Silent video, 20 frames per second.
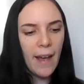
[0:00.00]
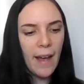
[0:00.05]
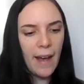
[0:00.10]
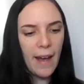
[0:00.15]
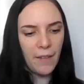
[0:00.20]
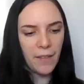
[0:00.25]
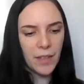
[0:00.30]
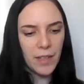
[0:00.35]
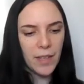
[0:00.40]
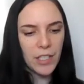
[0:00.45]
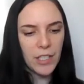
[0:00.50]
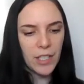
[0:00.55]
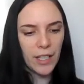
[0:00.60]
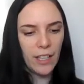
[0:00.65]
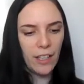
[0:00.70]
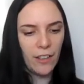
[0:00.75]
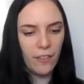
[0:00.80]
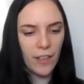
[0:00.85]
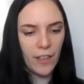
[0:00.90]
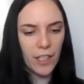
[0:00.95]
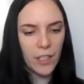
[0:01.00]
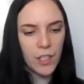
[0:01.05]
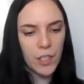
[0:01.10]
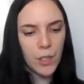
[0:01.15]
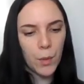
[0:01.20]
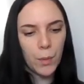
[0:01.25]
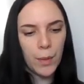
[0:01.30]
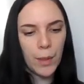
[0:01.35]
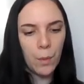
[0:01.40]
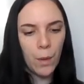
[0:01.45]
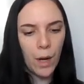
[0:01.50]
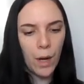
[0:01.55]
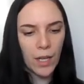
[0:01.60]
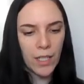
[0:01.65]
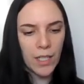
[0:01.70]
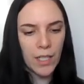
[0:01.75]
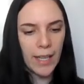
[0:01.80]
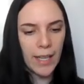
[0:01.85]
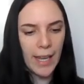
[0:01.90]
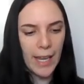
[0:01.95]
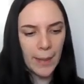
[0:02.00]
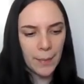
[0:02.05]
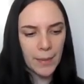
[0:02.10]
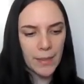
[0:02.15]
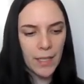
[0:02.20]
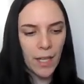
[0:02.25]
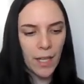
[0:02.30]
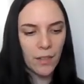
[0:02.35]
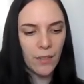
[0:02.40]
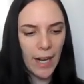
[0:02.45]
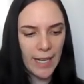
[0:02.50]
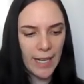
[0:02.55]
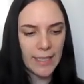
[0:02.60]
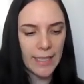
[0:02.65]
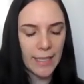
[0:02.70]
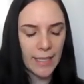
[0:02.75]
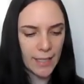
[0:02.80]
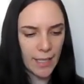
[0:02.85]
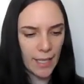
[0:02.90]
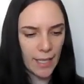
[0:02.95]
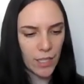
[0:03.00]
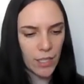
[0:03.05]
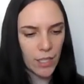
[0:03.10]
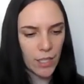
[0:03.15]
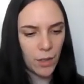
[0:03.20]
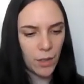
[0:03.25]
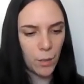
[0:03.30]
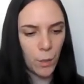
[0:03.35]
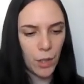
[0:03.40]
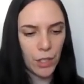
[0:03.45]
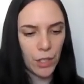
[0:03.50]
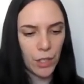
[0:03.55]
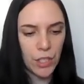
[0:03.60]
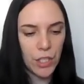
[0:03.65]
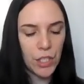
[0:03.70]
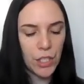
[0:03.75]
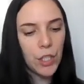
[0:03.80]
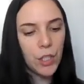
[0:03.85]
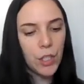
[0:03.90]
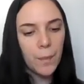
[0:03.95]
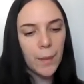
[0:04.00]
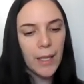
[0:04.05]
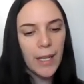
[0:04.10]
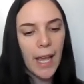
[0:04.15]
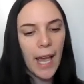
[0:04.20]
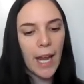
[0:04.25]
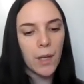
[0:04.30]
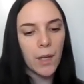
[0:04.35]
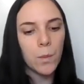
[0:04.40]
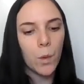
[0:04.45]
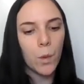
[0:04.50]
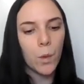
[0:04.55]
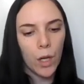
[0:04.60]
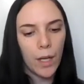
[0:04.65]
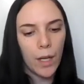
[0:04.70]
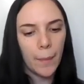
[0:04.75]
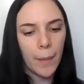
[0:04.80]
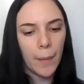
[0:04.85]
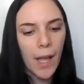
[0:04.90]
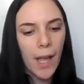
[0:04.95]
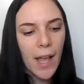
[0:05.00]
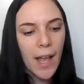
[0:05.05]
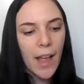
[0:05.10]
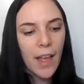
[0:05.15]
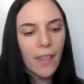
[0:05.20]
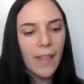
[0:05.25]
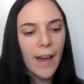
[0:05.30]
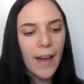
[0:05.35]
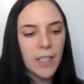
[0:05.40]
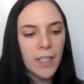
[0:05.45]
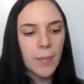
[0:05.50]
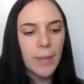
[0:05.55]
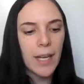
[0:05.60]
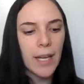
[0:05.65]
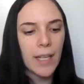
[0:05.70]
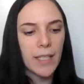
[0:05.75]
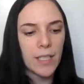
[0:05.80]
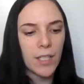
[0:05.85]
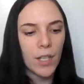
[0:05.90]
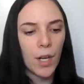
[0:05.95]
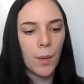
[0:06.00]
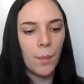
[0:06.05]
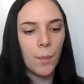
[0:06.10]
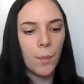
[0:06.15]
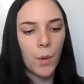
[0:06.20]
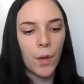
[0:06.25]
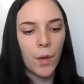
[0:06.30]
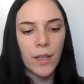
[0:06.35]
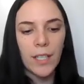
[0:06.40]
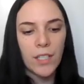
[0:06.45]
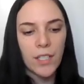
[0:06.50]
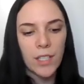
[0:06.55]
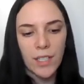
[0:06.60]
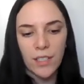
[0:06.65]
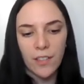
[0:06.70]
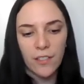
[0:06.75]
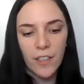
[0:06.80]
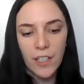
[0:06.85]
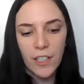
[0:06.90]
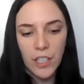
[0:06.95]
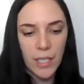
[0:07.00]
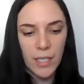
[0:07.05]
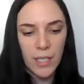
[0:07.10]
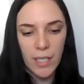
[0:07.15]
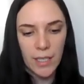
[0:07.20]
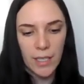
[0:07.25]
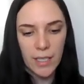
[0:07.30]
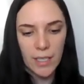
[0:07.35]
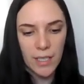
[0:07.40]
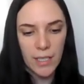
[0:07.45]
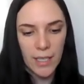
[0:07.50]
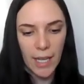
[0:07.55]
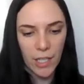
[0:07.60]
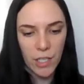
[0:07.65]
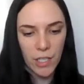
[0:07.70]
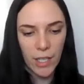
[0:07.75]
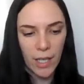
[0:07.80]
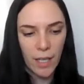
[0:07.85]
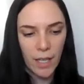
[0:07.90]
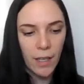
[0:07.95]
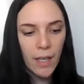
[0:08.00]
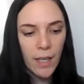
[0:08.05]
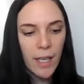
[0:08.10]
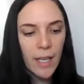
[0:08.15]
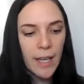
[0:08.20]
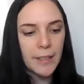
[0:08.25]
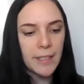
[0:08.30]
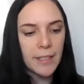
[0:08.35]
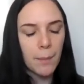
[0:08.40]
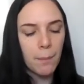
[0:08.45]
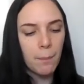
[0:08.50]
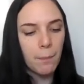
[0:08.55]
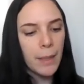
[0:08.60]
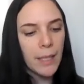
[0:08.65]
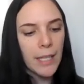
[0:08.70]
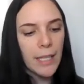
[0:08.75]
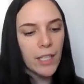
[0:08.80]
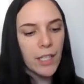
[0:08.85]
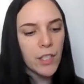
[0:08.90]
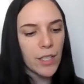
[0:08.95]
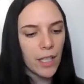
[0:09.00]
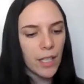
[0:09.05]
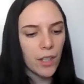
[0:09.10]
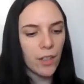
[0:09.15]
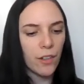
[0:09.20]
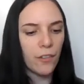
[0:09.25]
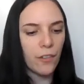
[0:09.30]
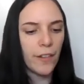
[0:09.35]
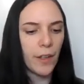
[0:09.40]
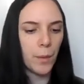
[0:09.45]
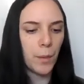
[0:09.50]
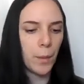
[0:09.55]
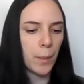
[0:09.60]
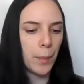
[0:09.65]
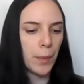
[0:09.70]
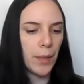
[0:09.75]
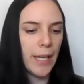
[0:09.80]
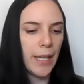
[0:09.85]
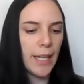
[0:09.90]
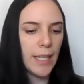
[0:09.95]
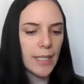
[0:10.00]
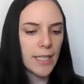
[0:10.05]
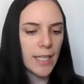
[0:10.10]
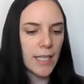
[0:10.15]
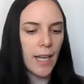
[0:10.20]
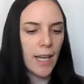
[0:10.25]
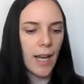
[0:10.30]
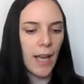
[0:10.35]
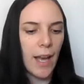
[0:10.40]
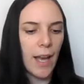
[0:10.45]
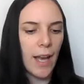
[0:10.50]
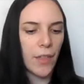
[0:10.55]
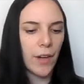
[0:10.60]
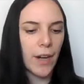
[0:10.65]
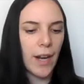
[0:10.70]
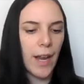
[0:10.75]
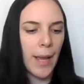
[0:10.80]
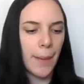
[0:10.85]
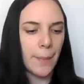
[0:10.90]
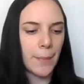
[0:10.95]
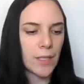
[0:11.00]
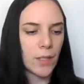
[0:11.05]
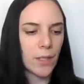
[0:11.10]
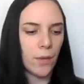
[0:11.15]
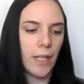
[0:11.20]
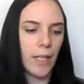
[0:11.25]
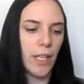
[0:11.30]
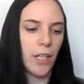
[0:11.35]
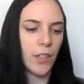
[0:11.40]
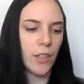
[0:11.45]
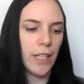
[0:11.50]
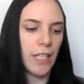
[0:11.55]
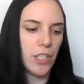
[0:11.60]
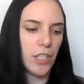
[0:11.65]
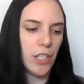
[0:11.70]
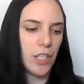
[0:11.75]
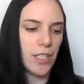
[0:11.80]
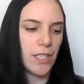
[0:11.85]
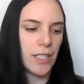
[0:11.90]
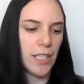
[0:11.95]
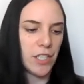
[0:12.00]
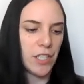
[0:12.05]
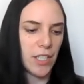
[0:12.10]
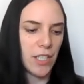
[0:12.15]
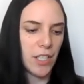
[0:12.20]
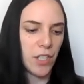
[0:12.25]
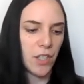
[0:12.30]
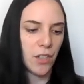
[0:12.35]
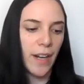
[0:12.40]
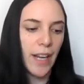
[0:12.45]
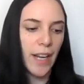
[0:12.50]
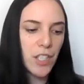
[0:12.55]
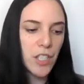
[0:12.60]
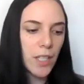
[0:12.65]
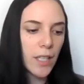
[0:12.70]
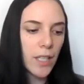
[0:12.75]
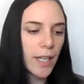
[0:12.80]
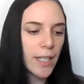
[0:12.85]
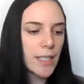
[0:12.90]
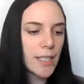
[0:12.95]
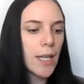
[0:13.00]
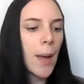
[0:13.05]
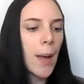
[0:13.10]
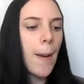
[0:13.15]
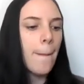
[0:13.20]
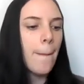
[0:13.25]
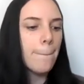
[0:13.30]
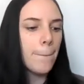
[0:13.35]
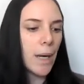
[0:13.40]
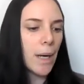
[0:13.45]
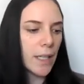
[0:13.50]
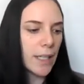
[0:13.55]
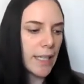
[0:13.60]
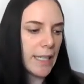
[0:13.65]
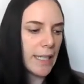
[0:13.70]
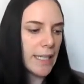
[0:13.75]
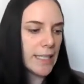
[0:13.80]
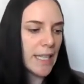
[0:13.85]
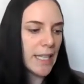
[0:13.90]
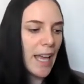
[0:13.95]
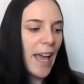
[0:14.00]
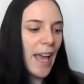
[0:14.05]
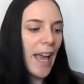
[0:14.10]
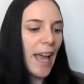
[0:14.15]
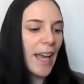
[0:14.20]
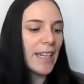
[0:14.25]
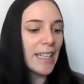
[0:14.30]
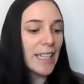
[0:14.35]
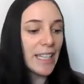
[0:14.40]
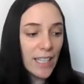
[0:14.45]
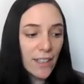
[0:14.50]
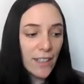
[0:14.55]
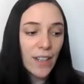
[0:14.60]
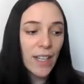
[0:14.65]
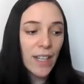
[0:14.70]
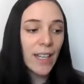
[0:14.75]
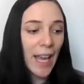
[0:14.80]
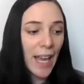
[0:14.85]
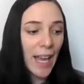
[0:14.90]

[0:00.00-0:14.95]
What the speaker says: After the jellyfish, we walk to the Amazon Rising section, where it's humid and warm. That's because there are more than just fishes in this section. It's a mini jungle filled with plants and other Amazonian creatures such as tarantulas, monkeys, and even an